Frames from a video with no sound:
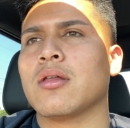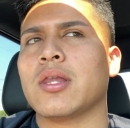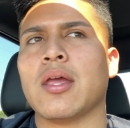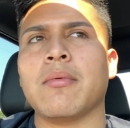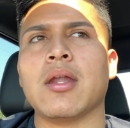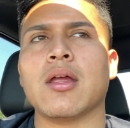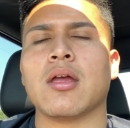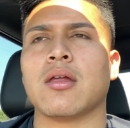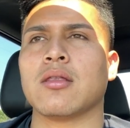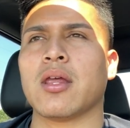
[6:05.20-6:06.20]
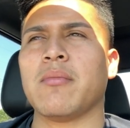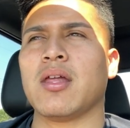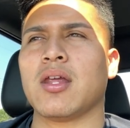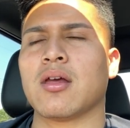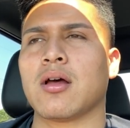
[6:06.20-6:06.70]
they made
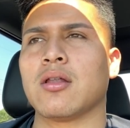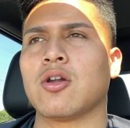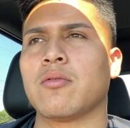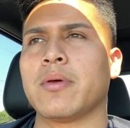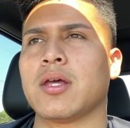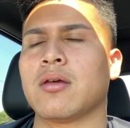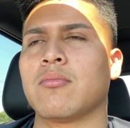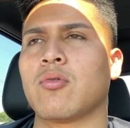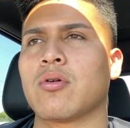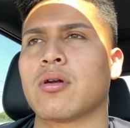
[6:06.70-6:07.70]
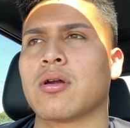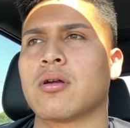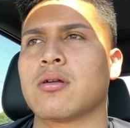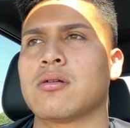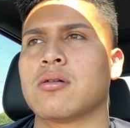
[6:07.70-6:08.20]
it a little bit
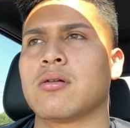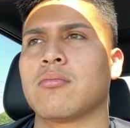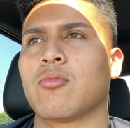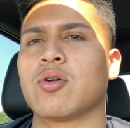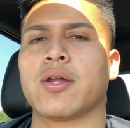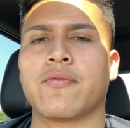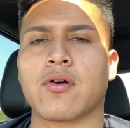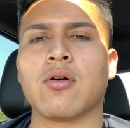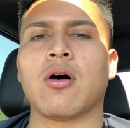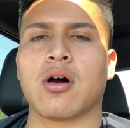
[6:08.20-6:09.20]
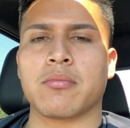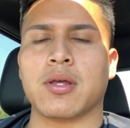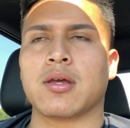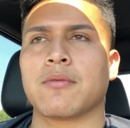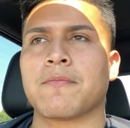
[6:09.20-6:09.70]
more difficult on
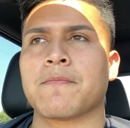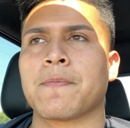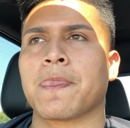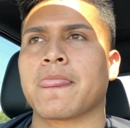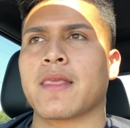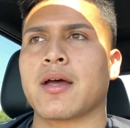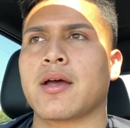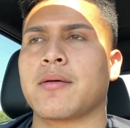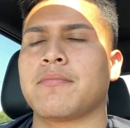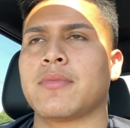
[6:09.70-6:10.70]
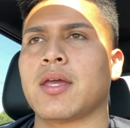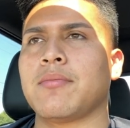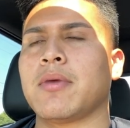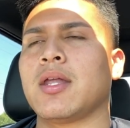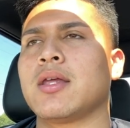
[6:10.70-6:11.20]
me. They
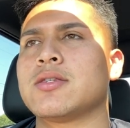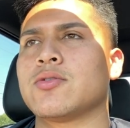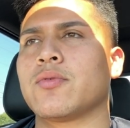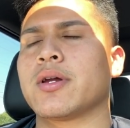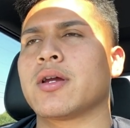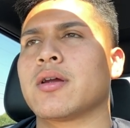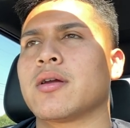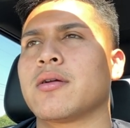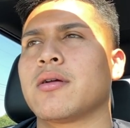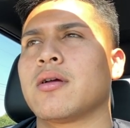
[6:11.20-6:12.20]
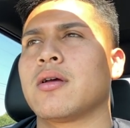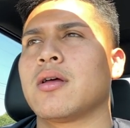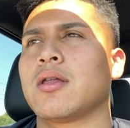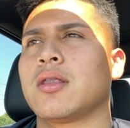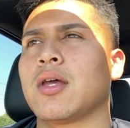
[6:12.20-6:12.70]
made it to where
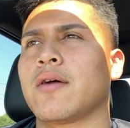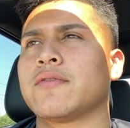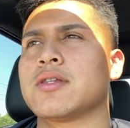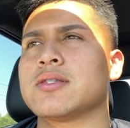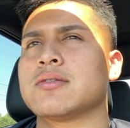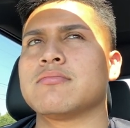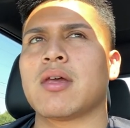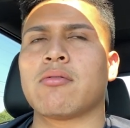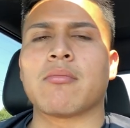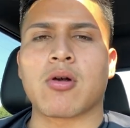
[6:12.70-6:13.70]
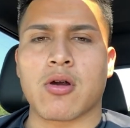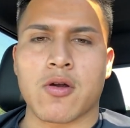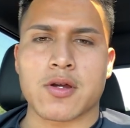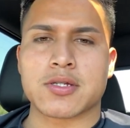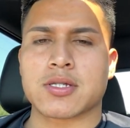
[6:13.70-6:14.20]
they often made
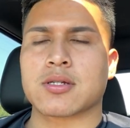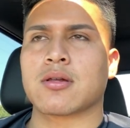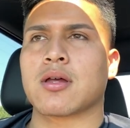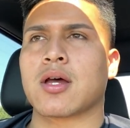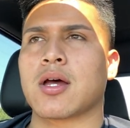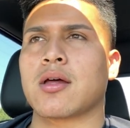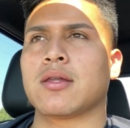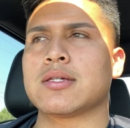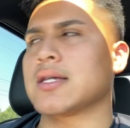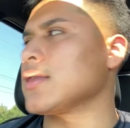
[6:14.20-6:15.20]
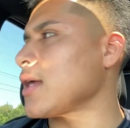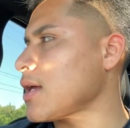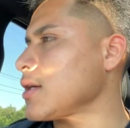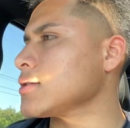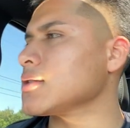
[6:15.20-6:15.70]
remarks. They said
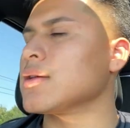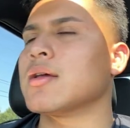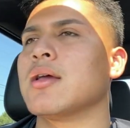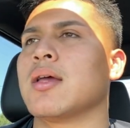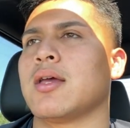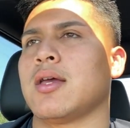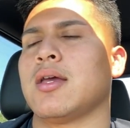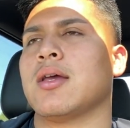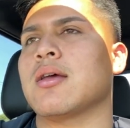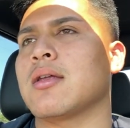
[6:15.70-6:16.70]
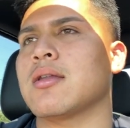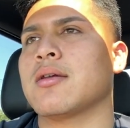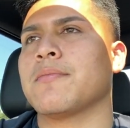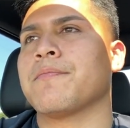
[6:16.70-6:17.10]
things, and